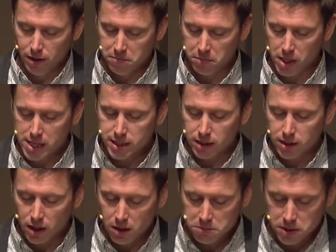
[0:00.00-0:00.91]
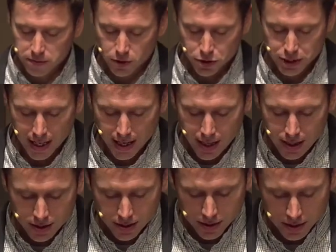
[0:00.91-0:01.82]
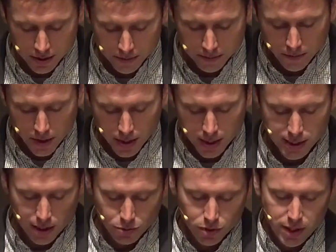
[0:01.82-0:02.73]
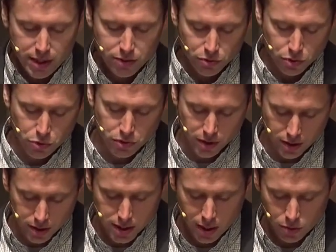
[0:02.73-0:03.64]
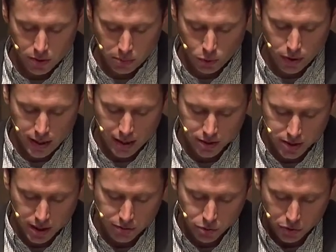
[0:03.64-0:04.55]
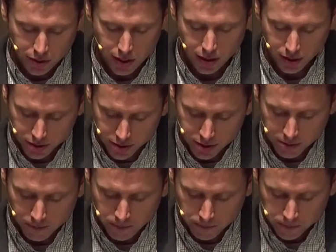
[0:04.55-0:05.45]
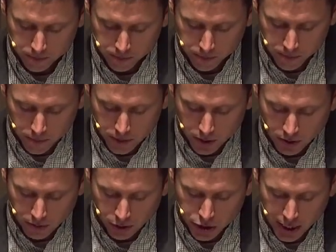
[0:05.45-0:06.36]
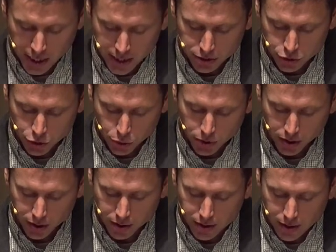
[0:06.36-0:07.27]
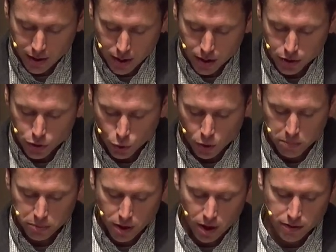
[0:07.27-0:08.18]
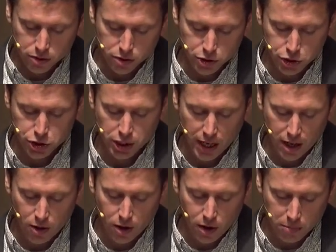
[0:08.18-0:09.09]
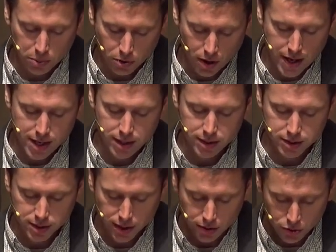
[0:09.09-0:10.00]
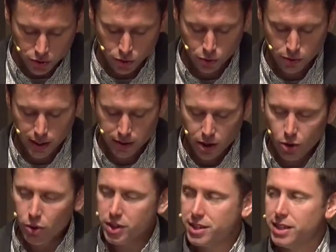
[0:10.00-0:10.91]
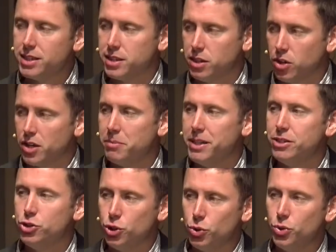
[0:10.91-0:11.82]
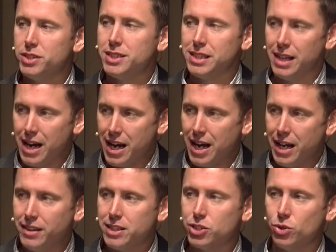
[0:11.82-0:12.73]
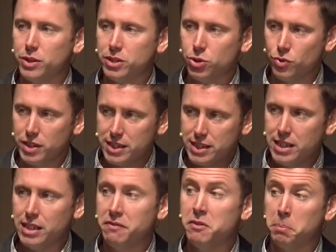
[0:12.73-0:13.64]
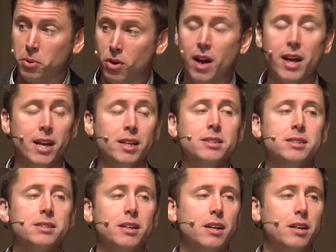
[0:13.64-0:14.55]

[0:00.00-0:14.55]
Blessing comes in verse 8. And as I read through this, I want to point out several things. Verse 8, Judah, your brothers shall praise you. Now notice it's going to be Judah's line that's going to receive the praise